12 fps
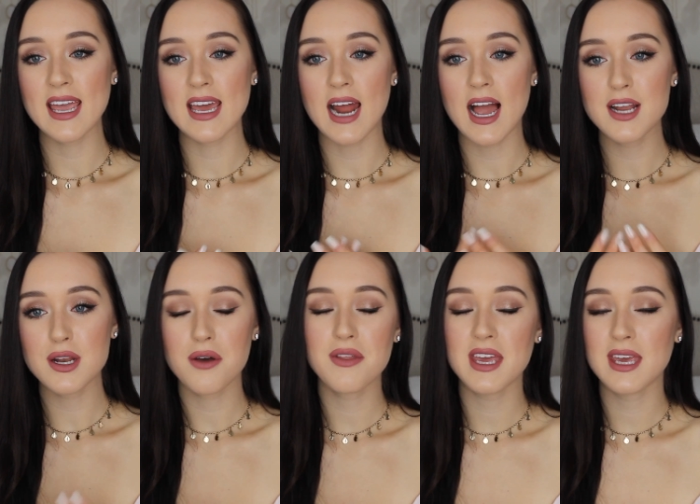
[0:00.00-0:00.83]
and I
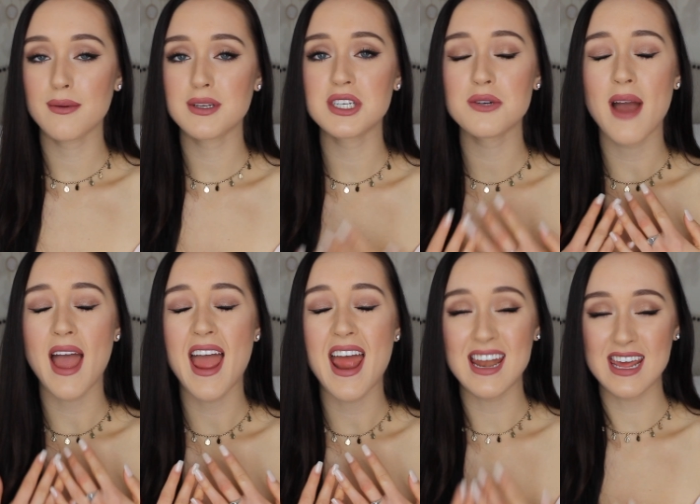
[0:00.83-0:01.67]
know that he would do
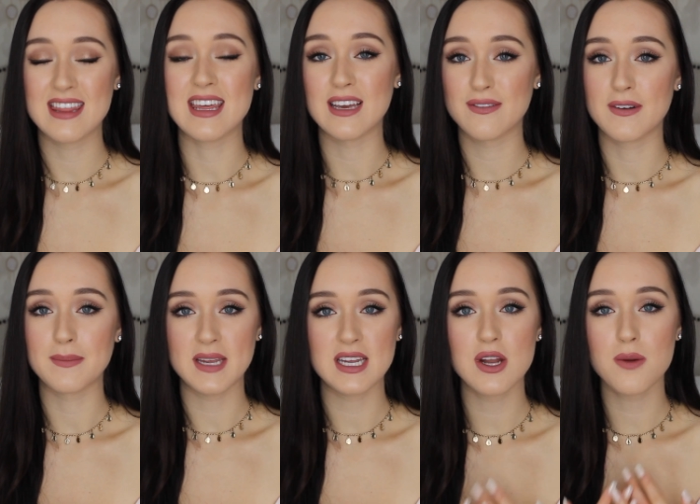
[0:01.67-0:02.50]
anything for
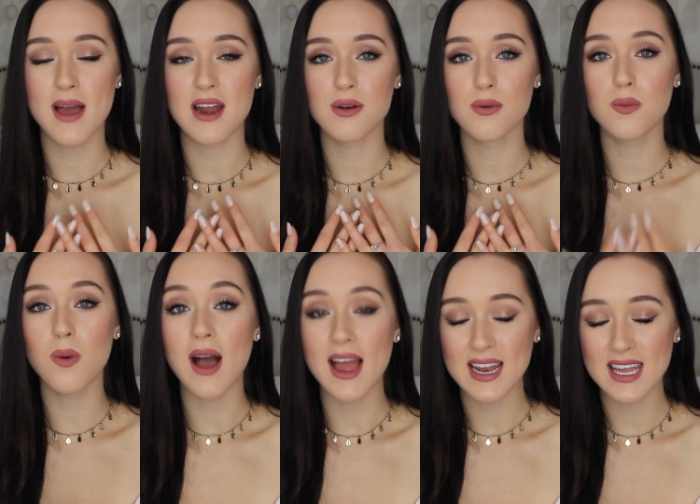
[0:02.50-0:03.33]
me no matter
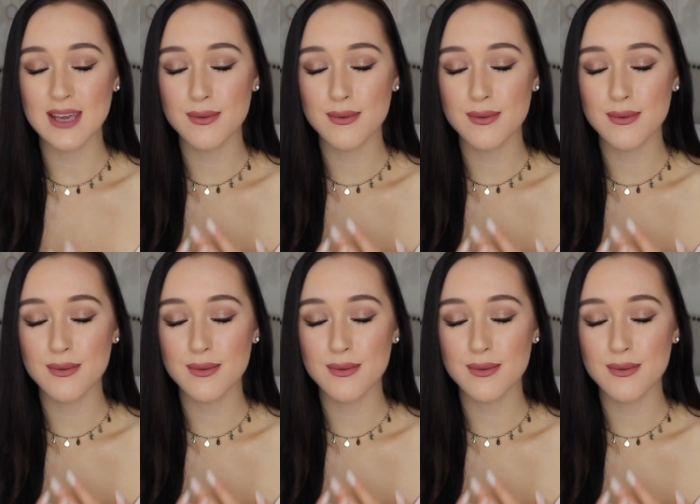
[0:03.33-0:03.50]
what.